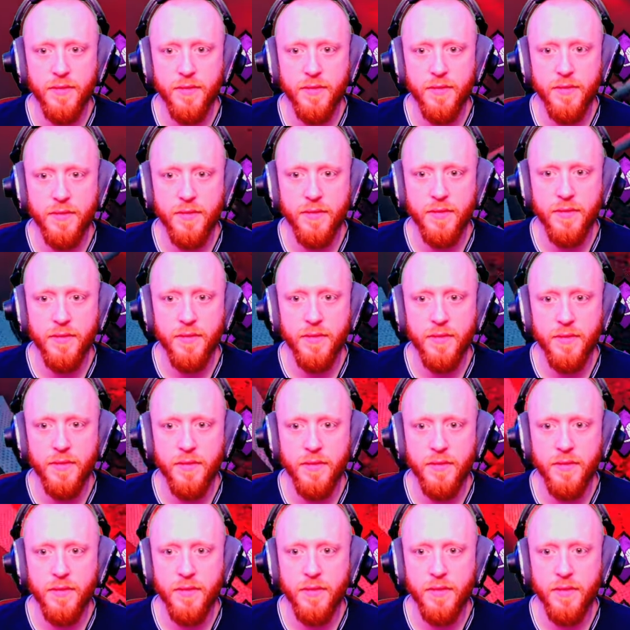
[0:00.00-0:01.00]

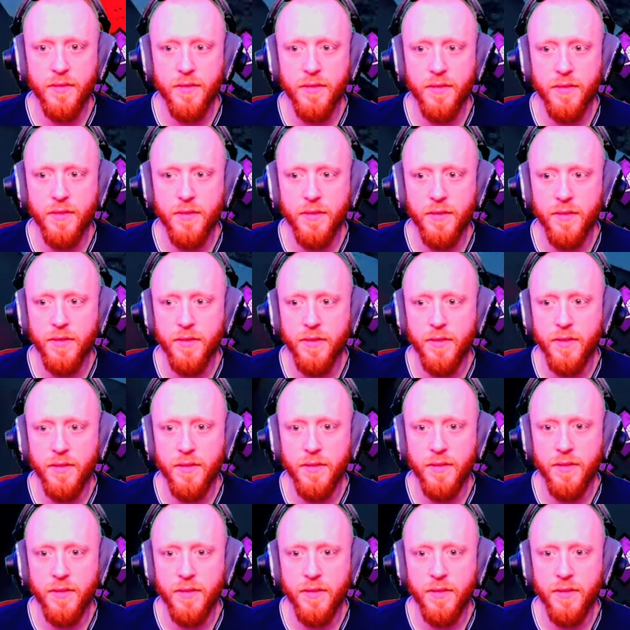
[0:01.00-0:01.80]
(no one is talking)